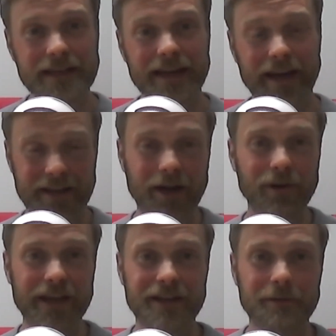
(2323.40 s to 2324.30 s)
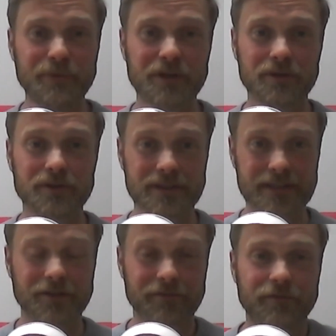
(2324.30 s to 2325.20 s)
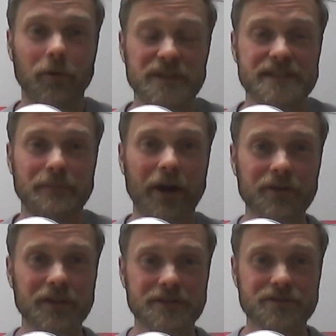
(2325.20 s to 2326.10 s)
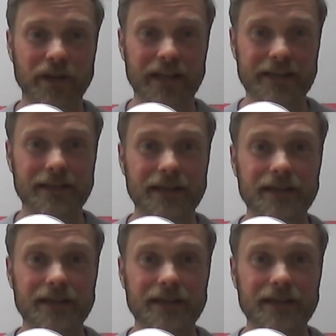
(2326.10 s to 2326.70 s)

and now laid up because from his marathon training